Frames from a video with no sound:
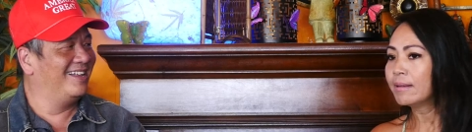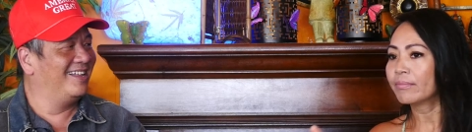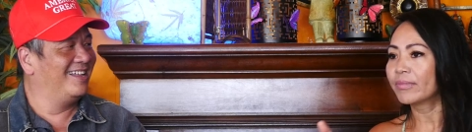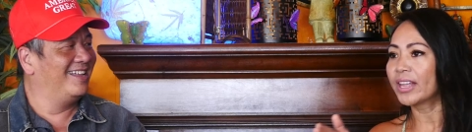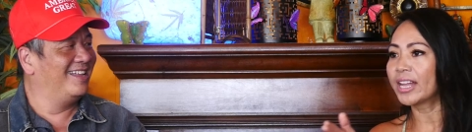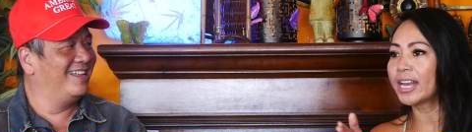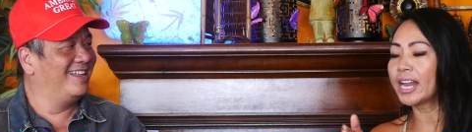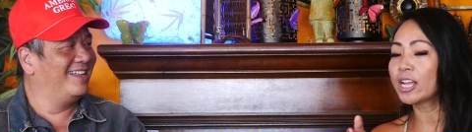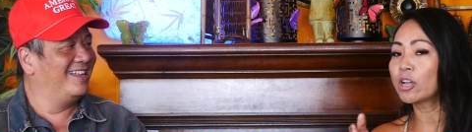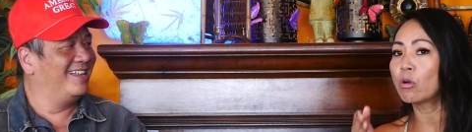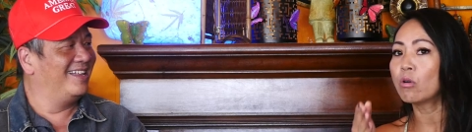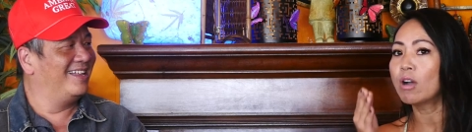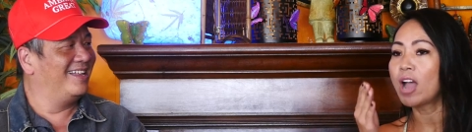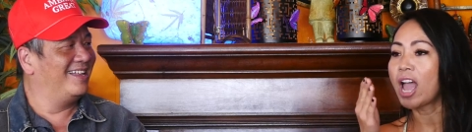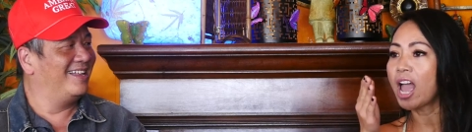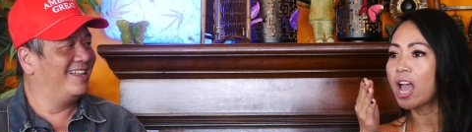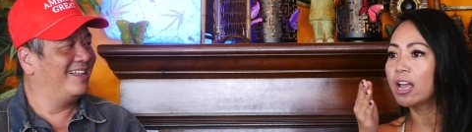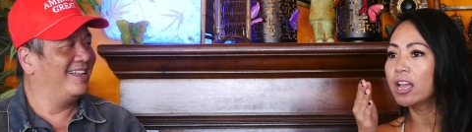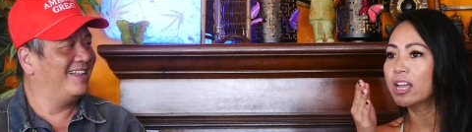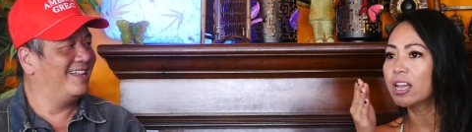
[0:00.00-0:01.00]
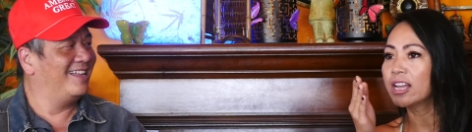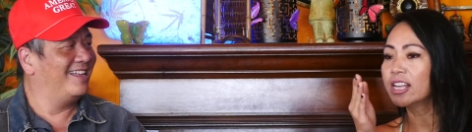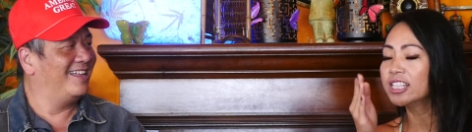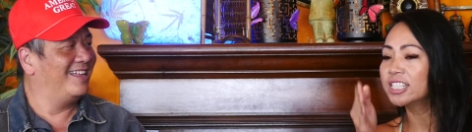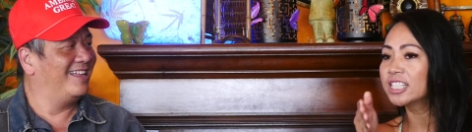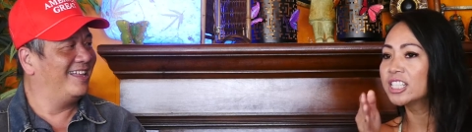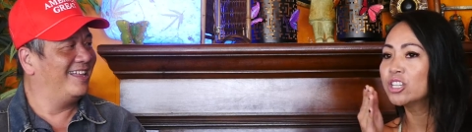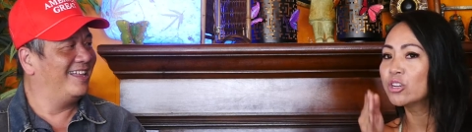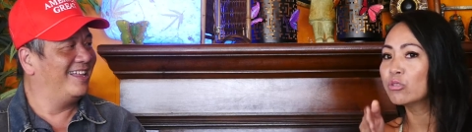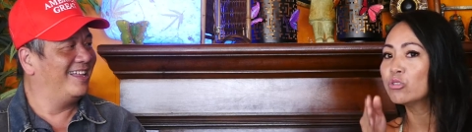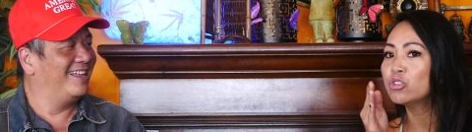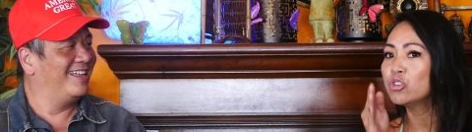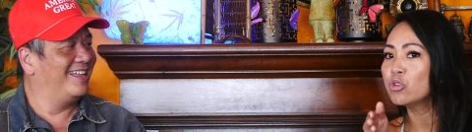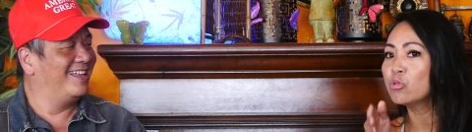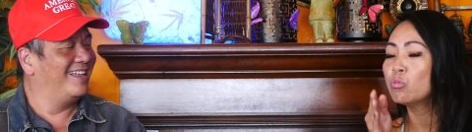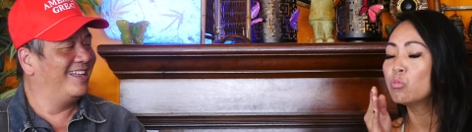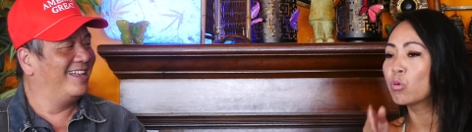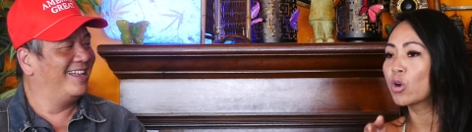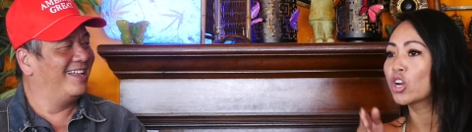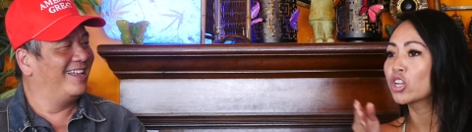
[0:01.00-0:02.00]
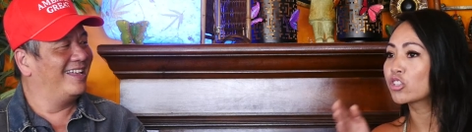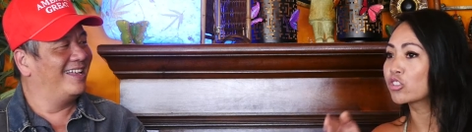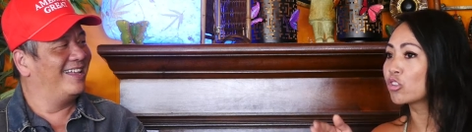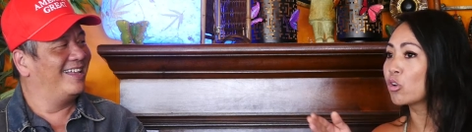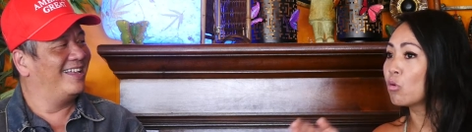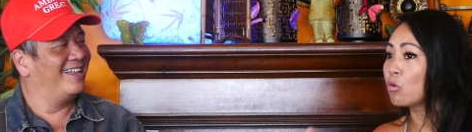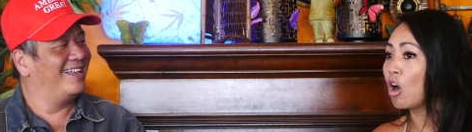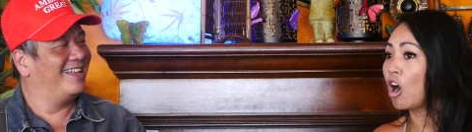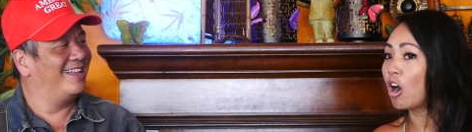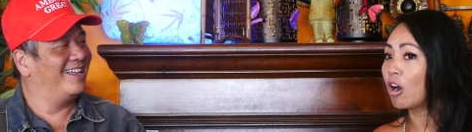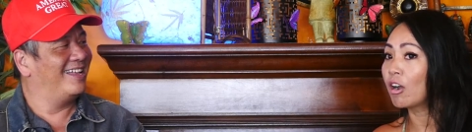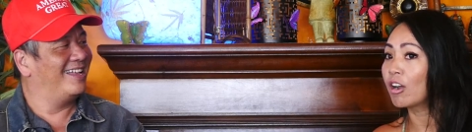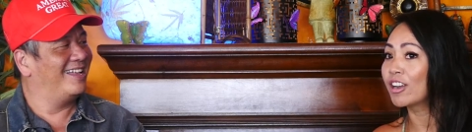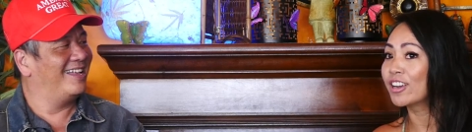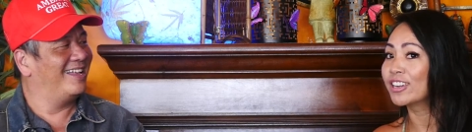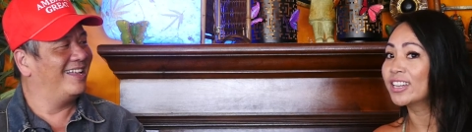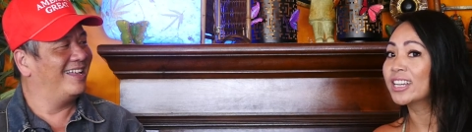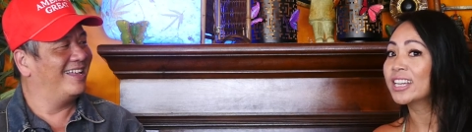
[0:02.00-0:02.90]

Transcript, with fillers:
Speaker 1: And I go, "Until you work so hard